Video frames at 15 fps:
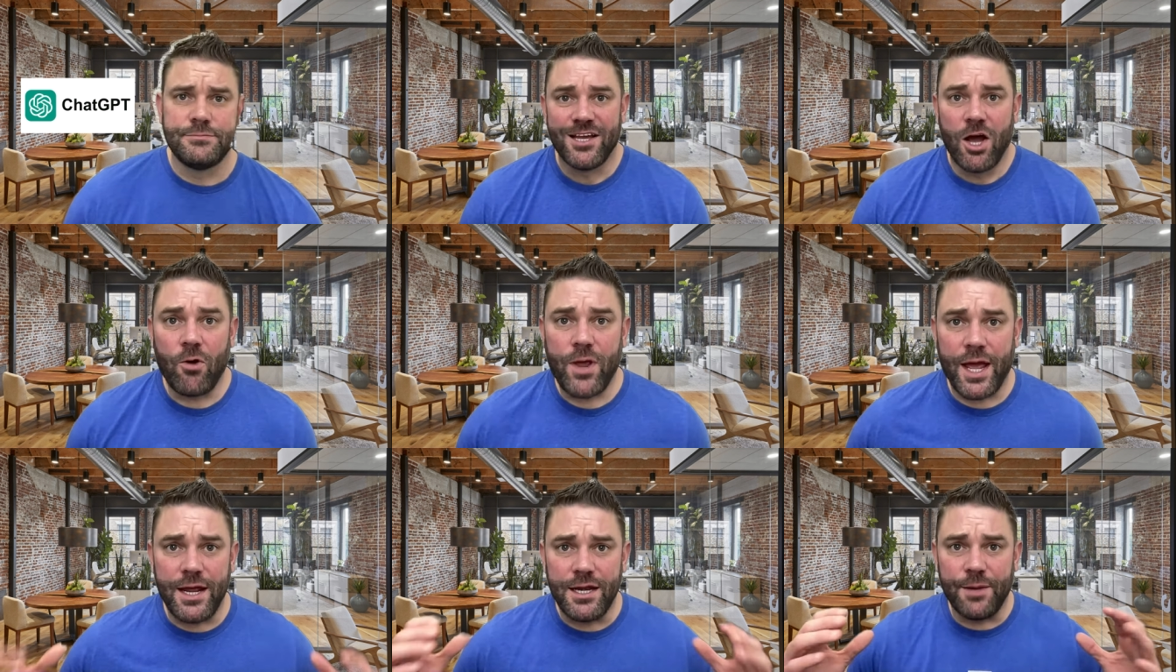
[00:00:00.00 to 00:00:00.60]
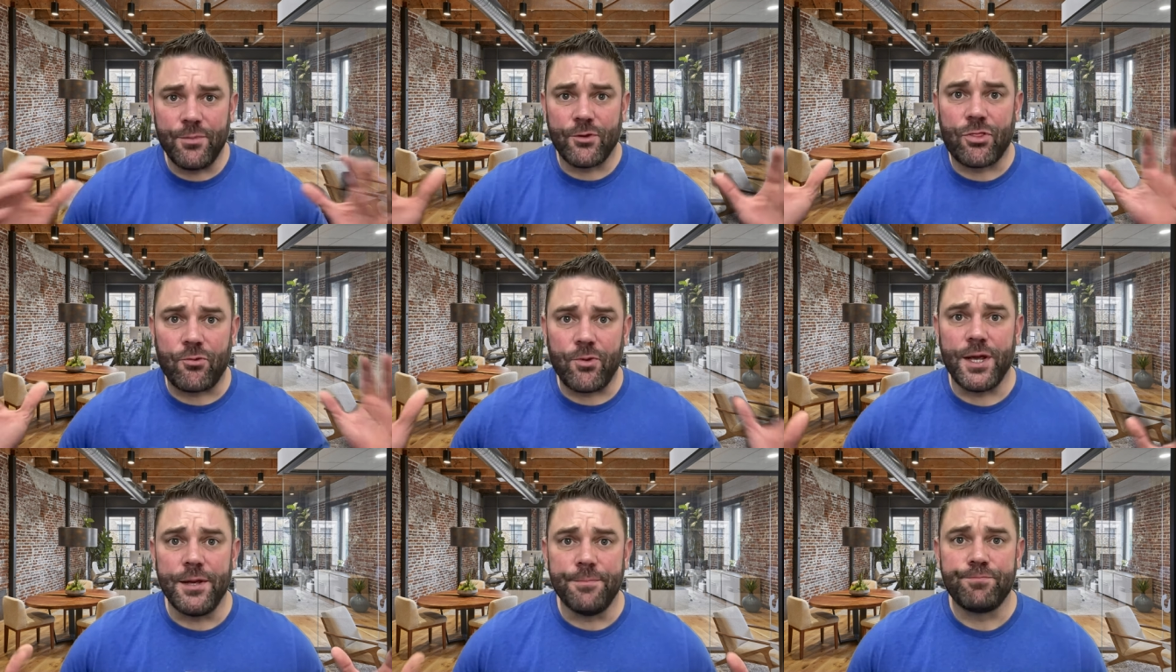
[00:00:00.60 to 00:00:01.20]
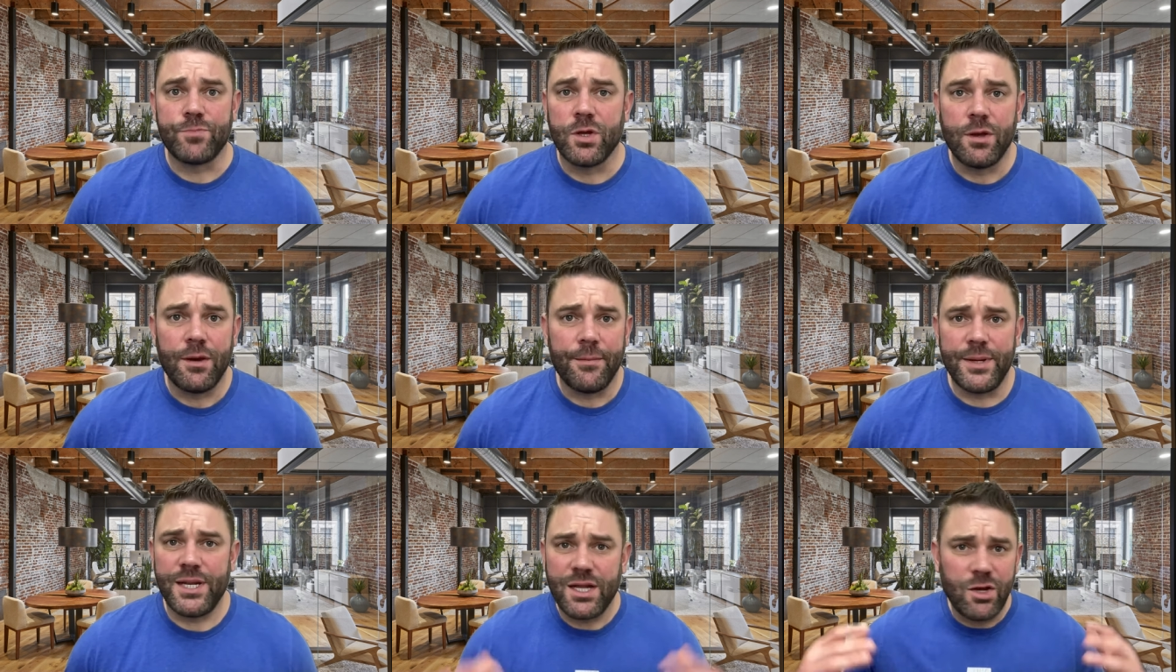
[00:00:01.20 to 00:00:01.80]
Okay, number three. I
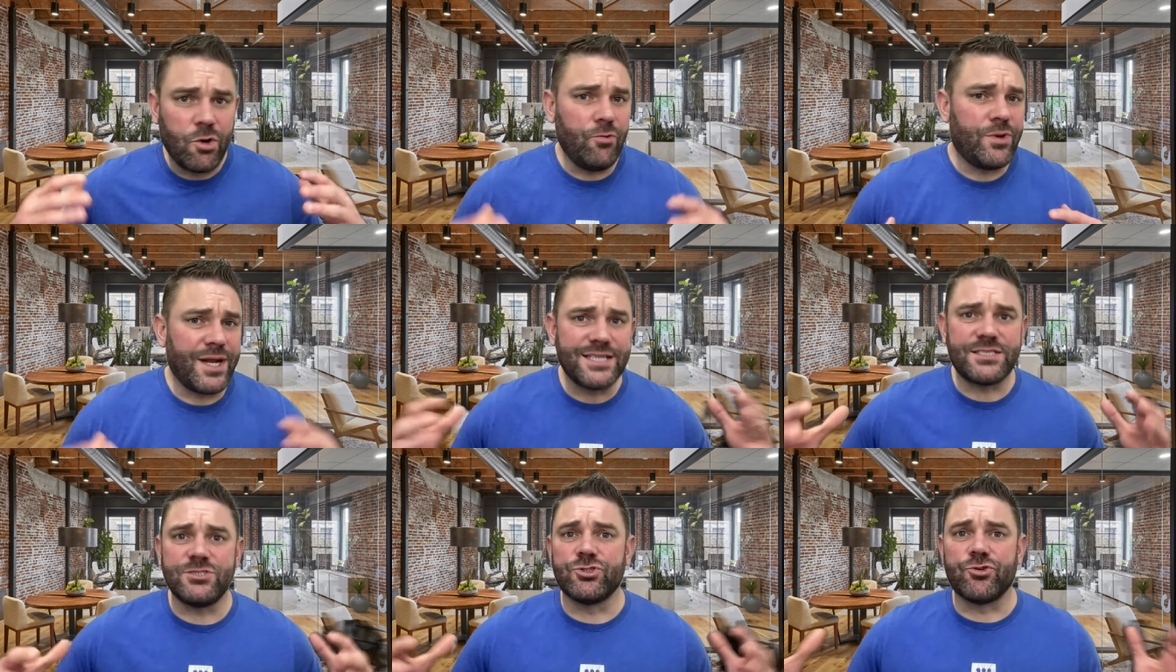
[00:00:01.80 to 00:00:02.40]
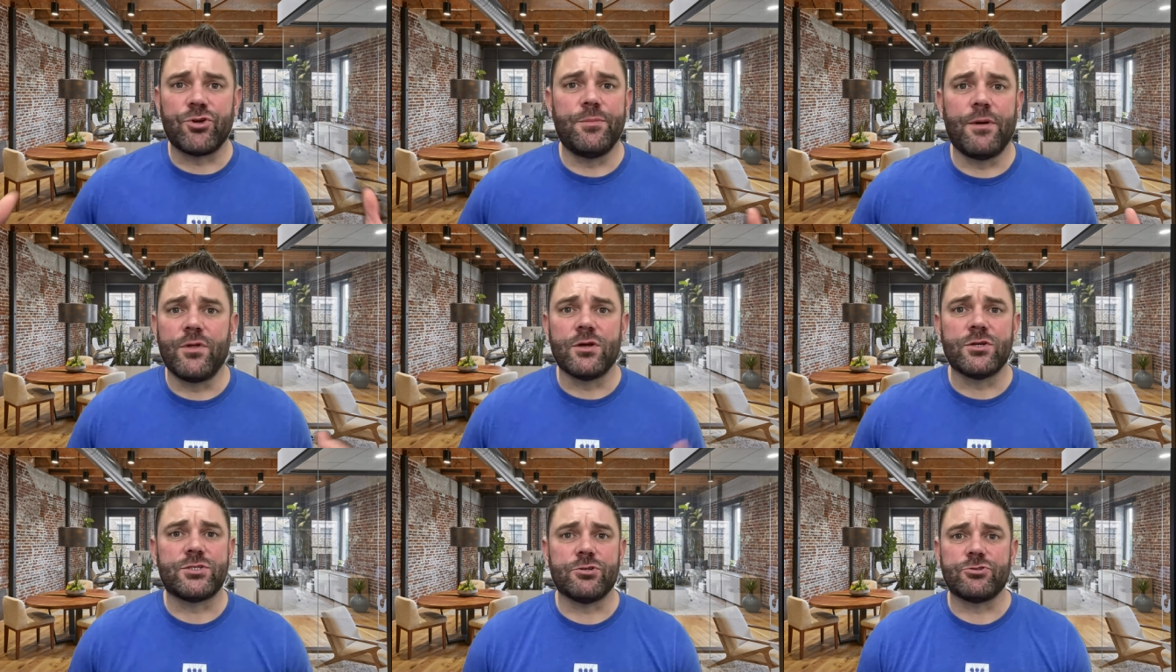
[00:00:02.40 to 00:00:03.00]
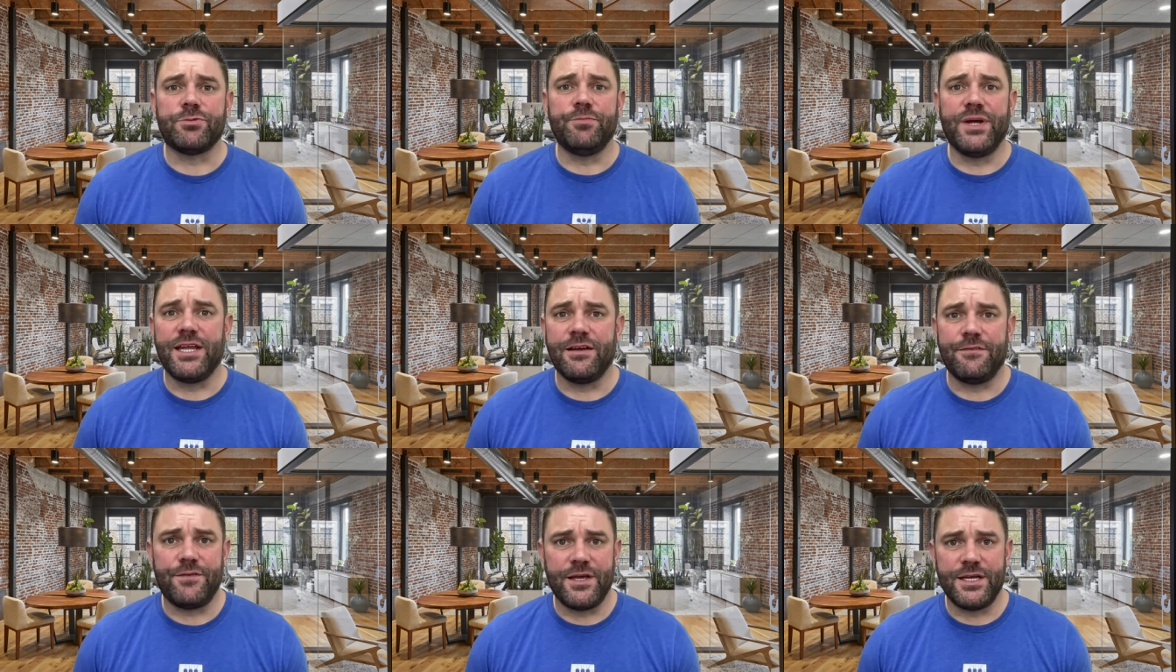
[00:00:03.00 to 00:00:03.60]
mean, who doesn't dream of their social
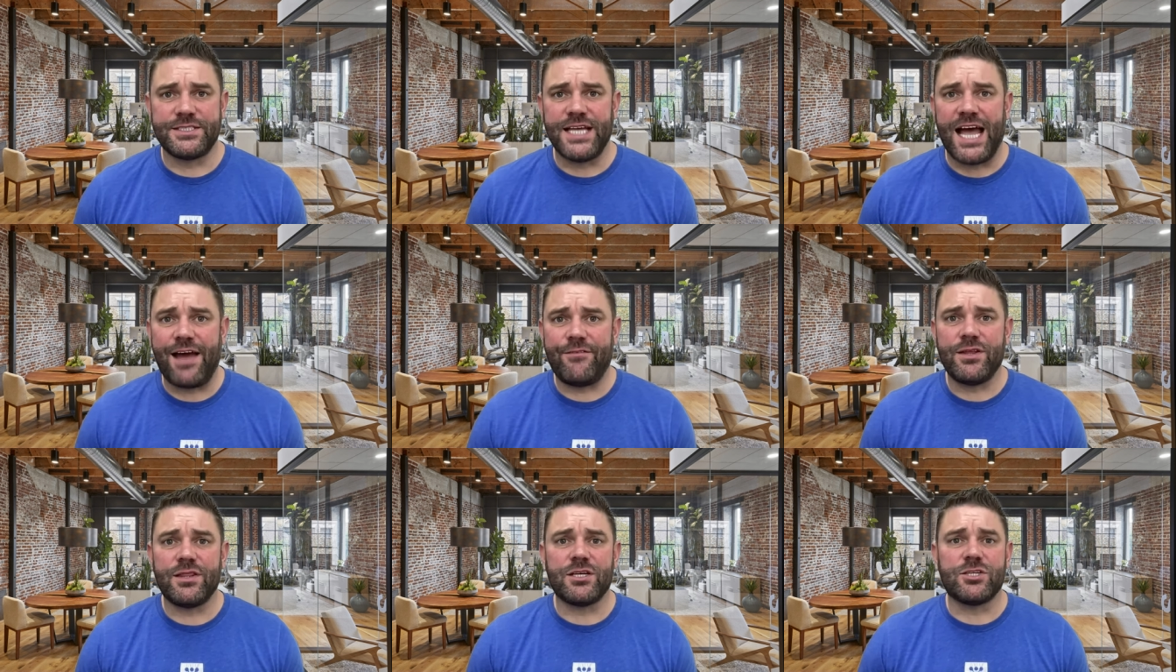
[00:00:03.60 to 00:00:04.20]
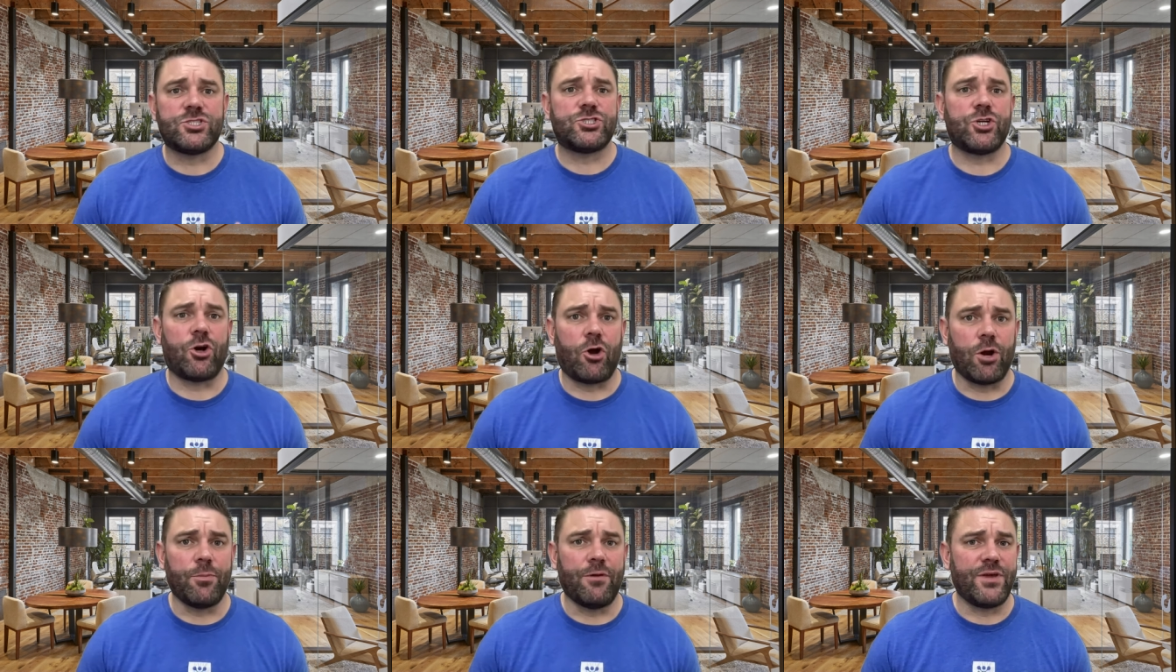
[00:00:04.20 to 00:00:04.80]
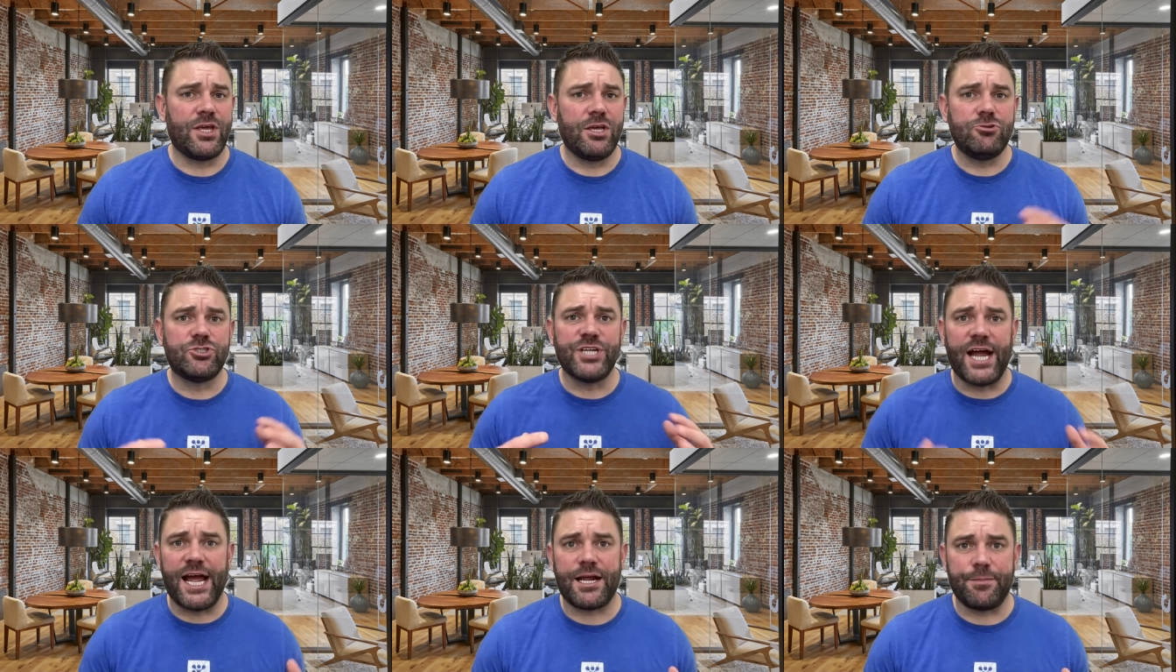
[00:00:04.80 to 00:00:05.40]
media feeds having the charm of Hugh
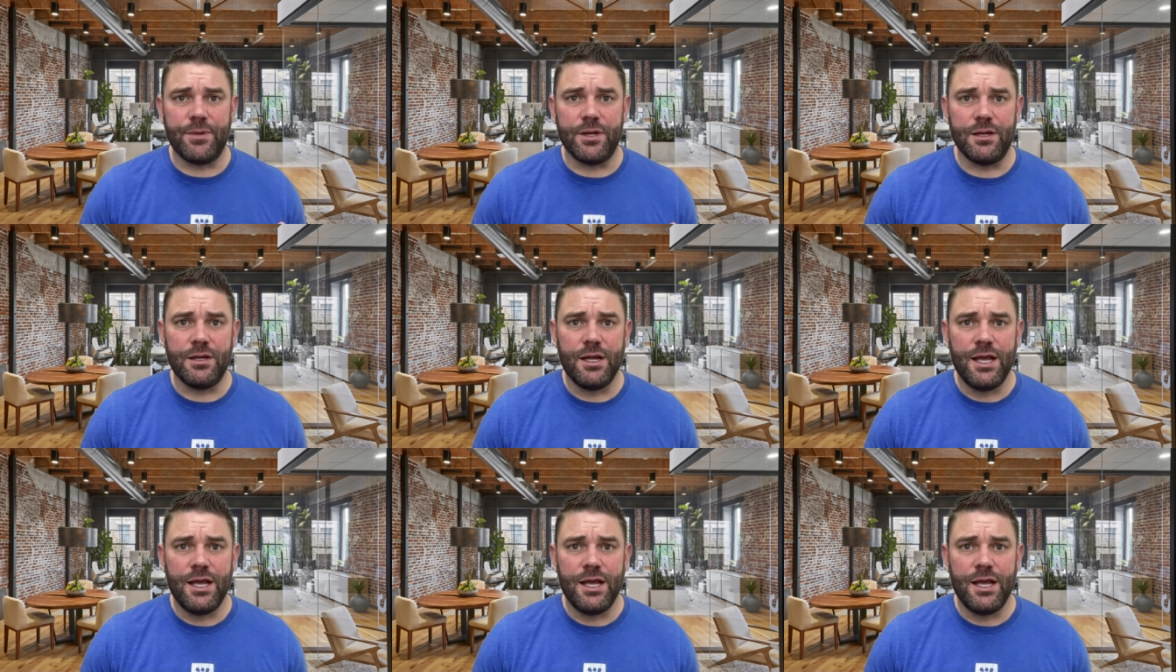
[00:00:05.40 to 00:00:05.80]
Jackman